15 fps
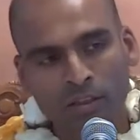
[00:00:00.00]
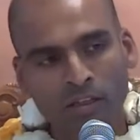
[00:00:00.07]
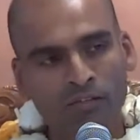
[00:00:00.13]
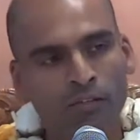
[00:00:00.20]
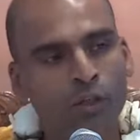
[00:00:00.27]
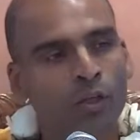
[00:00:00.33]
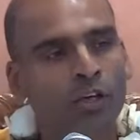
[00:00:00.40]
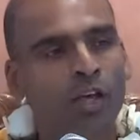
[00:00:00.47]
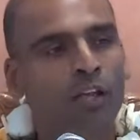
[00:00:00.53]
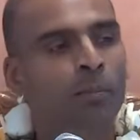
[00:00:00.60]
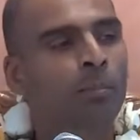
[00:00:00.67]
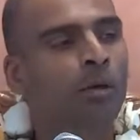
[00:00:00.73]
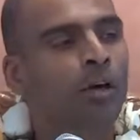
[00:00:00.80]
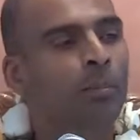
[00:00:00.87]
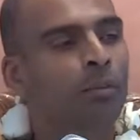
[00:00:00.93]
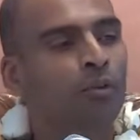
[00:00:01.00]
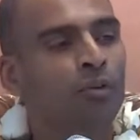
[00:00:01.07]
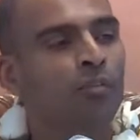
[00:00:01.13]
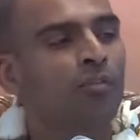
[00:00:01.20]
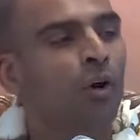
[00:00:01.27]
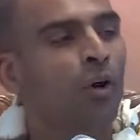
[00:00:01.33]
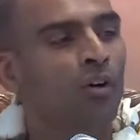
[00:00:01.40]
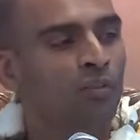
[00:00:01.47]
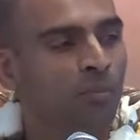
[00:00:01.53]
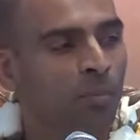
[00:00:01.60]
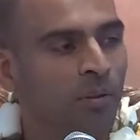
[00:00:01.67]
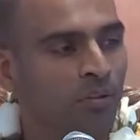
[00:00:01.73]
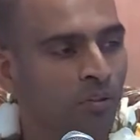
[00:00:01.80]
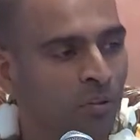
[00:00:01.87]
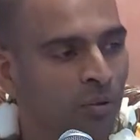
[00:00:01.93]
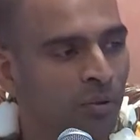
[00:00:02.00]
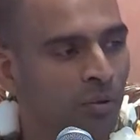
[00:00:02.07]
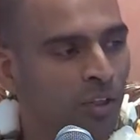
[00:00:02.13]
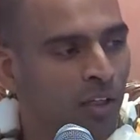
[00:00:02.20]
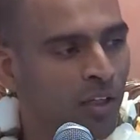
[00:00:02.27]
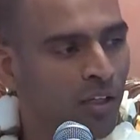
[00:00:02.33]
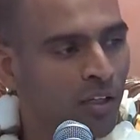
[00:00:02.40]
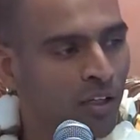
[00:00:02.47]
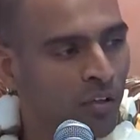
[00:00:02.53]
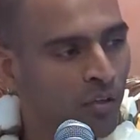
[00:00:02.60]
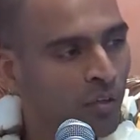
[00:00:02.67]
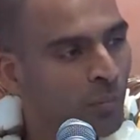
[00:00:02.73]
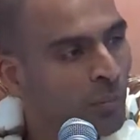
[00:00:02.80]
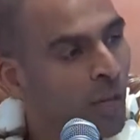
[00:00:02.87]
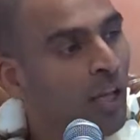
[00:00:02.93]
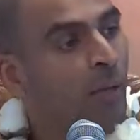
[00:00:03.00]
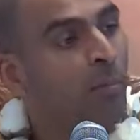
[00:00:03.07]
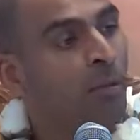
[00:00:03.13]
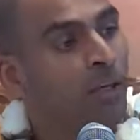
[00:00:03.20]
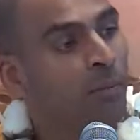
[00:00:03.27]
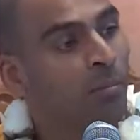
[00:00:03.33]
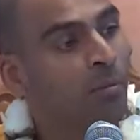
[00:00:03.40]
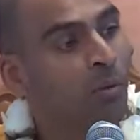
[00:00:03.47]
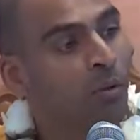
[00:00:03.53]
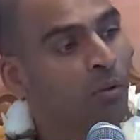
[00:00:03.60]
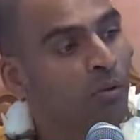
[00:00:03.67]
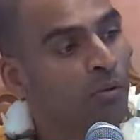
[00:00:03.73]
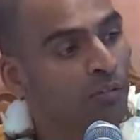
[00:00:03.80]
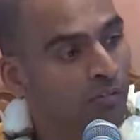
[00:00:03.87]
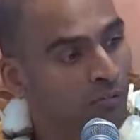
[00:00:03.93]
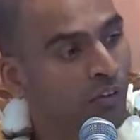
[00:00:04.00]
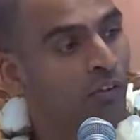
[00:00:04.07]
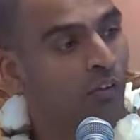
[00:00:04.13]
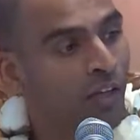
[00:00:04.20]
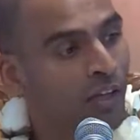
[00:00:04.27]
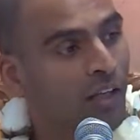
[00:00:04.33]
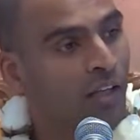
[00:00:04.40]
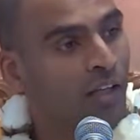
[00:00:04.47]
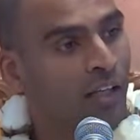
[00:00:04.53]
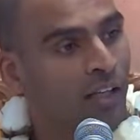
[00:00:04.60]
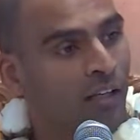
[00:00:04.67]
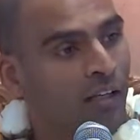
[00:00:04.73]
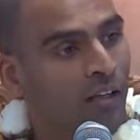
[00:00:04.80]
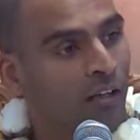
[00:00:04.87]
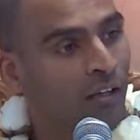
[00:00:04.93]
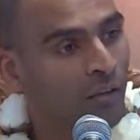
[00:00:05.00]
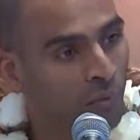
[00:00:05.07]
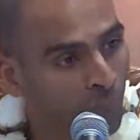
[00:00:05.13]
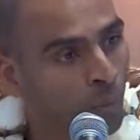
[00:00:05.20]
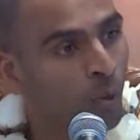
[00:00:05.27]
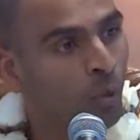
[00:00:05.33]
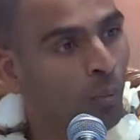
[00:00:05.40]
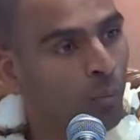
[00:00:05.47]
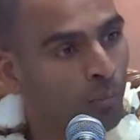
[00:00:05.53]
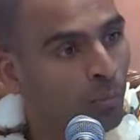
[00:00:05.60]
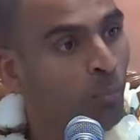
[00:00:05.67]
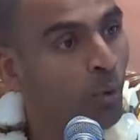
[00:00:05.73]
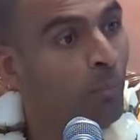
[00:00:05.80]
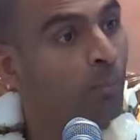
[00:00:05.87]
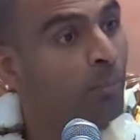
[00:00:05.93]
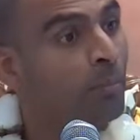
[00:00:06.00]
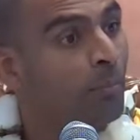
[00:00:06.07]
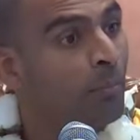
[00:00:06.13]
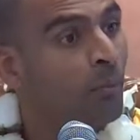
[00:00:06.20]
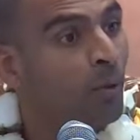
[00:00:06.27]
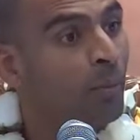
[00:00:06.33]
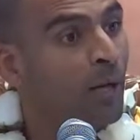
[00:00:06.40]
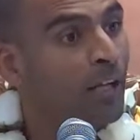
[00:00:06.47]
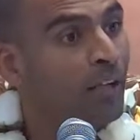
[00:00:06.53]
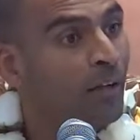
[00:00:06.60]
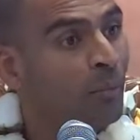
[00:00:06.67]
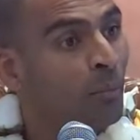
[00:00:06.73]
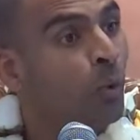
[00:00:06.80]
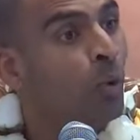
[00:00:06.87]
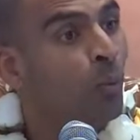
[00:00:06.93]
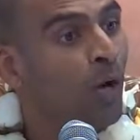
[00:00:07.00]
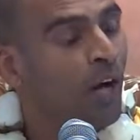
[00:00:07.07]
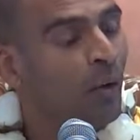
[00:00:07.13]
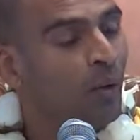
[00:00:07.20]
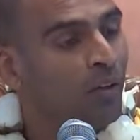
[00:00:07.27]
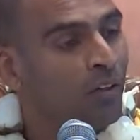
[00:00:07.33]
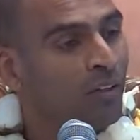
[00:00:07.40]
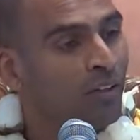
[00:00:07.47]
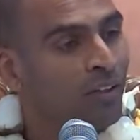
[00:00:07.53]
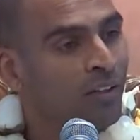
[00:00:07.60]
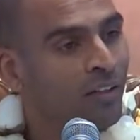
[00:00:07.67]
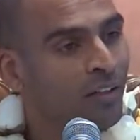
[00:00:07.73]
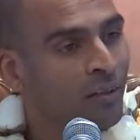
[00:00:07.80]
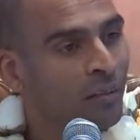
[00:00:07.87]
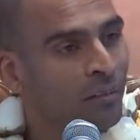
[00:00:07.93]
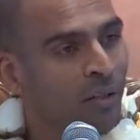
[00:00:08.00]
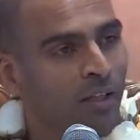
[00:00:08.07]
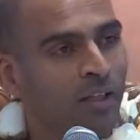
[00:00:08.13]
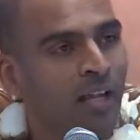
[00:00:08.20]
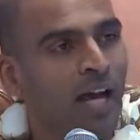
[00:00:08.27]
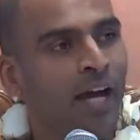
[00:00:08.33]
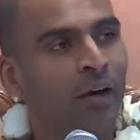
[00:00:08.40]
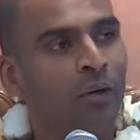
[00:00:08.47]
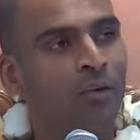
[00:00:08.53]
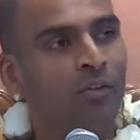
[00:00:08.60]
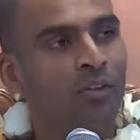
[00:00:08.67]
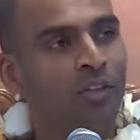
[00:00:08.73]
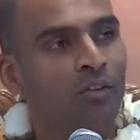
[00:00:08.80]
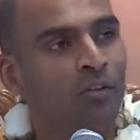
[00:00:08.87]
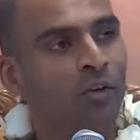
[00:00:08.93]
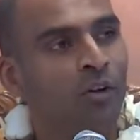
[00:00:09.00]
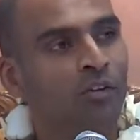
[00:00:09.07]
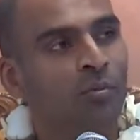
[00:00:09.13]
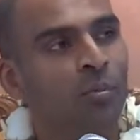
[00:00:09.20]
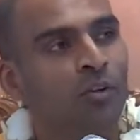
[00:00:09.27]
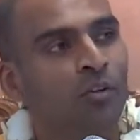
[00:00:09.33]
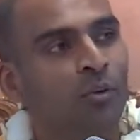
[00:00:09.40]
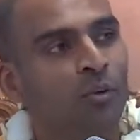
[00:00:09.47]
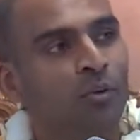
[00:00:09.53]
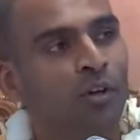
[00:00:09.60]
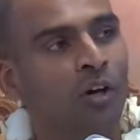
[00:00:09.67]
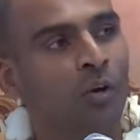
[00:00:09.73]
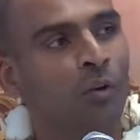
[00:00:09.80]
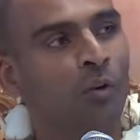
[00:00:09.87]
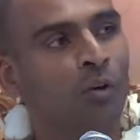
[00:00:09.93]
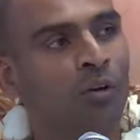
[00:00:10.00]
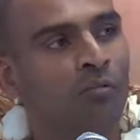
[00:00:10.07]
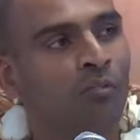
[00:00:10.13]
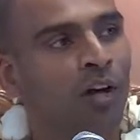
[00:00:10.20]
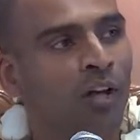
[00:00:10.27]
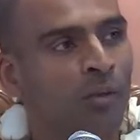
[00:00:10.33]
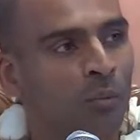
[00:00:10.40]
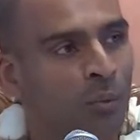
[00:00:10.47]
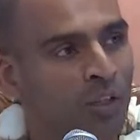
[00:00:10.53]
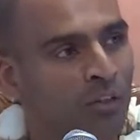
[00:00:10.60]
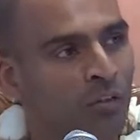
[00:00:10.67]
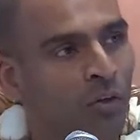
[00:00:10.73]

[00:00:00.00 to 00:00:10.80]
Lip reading: If you look at the purpose of a hospital, is to make people physically more better, more well. But now, since hospitals are all run with